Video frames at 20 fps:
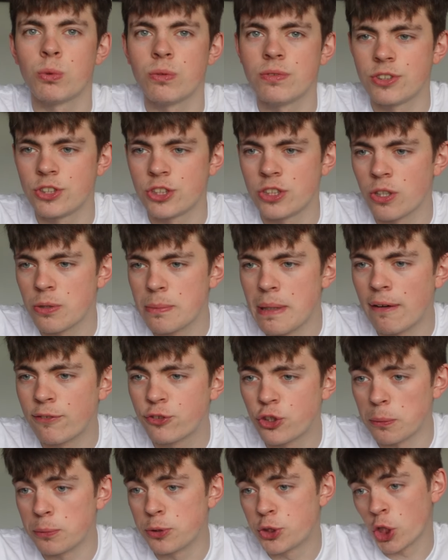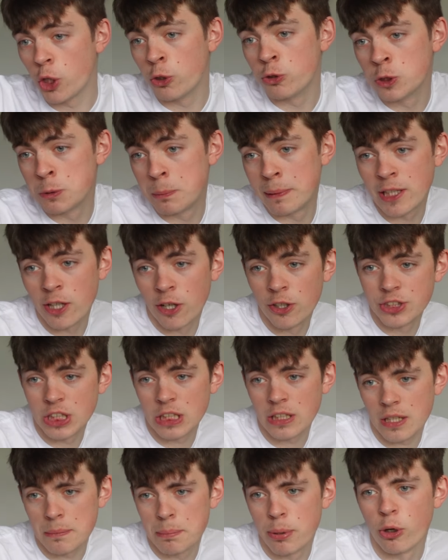Well, do you know what I mean? I've dropped Jones because
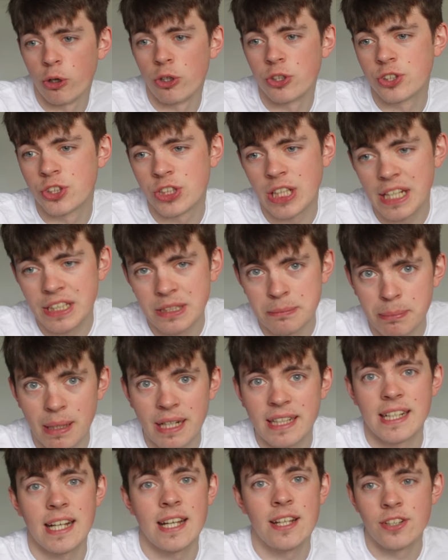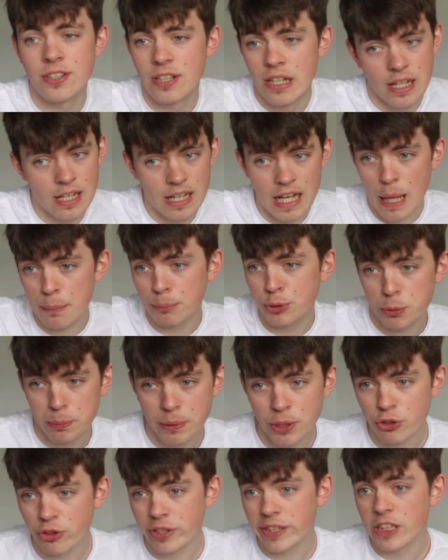he's had a poor season back end. I'm
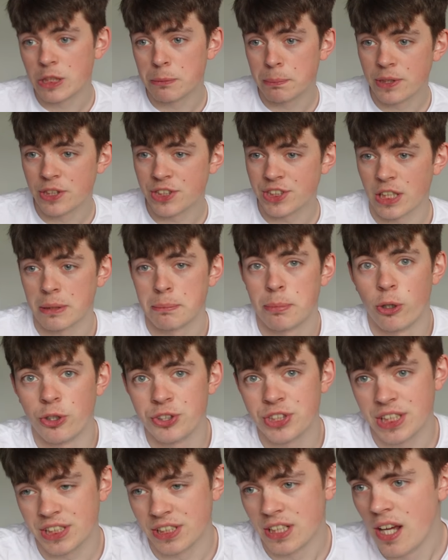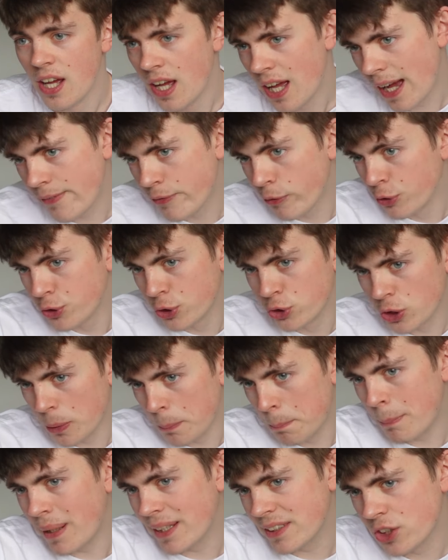dropping Grealish because he's had a poor season. I've also
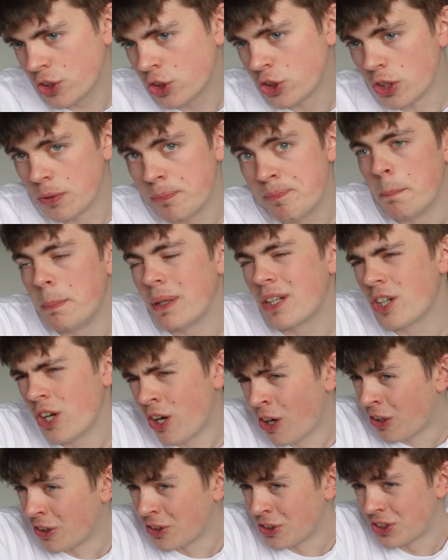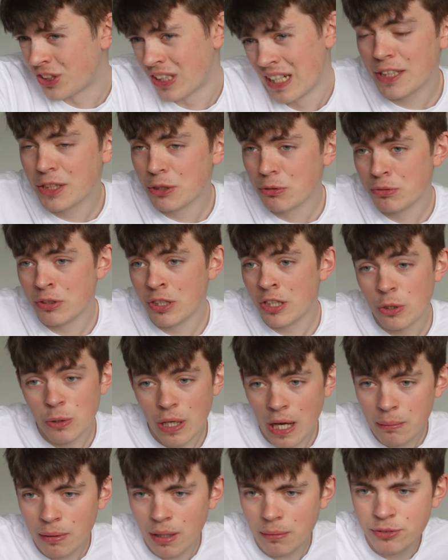dropped Maddison because, I don't know,
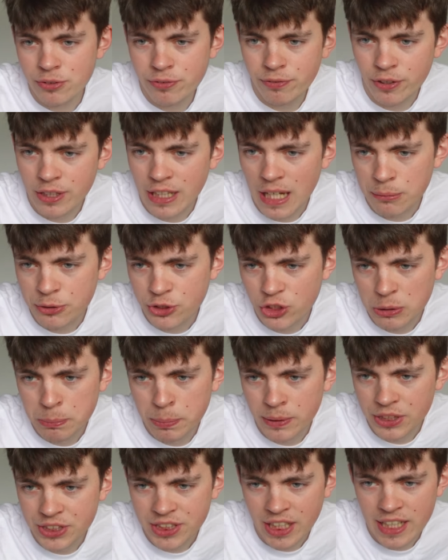I, I'm, I'm just going to put this